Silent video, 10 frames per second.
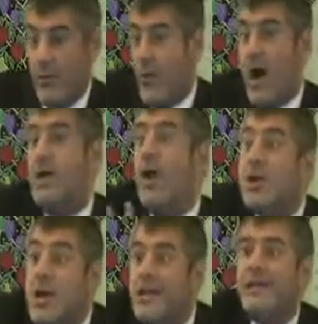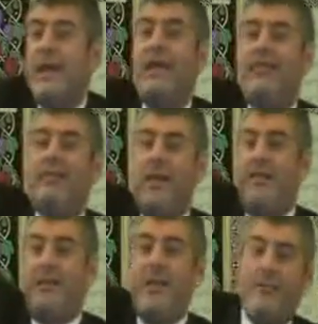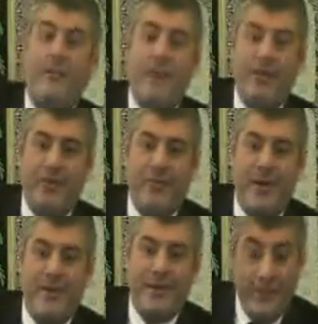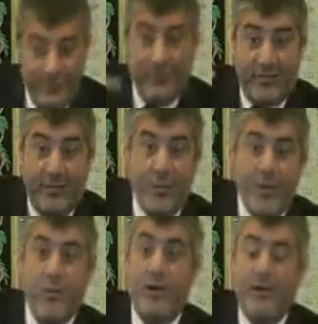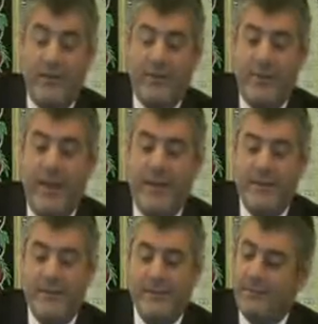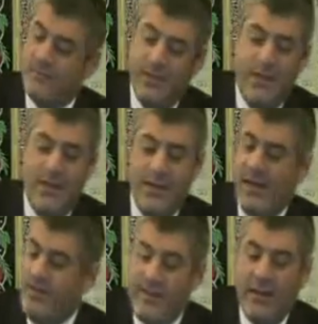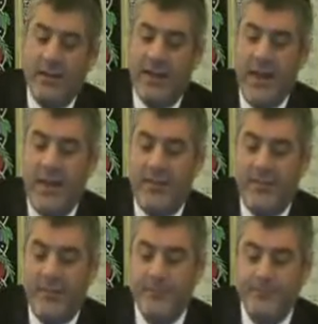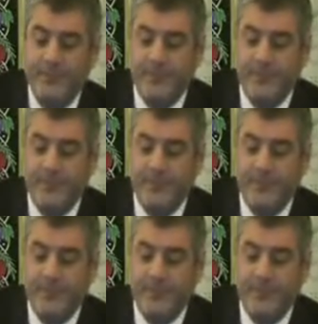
Why only this doesn't have a measurement, if that's the way you want to explain? It's not the case.